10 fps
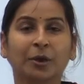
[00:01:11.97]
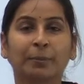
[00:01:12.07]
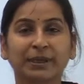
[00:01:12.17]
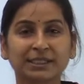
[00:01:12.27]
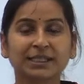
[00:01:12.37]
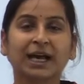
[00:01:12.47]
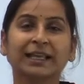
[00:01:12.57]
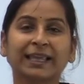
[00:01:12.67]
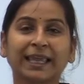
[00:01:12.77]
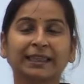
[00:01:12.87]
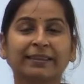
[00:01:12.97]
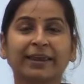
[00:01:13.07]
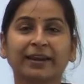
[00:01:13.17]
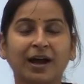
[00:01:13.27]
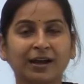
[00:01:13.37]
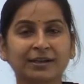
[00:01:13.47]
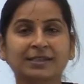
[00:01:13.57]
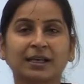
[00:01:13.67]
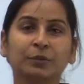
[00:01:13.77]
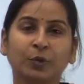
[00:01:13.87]
But again there are
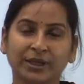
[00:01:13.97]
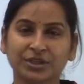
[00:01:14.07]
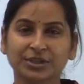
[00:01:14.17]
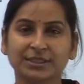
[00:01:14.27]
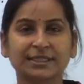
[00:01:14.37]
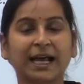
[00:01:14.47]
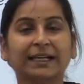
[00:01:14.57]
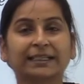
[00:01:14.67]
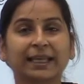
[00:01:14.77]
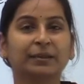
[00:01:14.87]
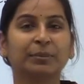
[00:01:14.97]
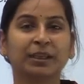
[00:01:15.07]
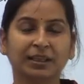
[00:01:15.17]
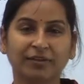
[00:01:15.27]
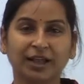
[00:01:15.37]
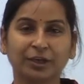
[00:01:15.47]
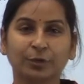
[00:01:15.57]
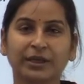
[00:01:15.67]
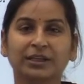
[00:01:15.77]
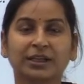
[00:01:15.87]
some questions that can be
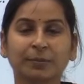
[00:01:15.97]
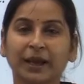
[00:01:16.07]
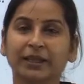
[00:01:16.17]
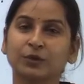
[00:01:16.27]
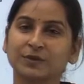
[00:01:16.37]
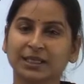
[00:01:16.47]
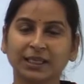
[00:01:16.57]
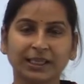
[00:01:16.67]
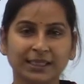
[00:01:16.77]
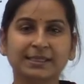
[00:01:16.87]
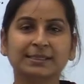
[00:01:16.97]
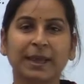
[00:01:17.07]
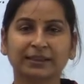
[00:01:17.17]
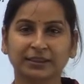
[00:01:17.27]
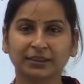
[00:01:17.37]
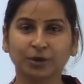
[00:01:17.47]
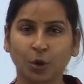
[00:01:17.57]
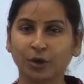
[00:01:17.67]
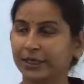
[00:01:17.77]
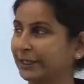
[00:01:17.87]
evaluated by using this method
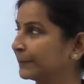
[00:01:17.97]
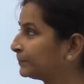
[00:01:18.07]
only.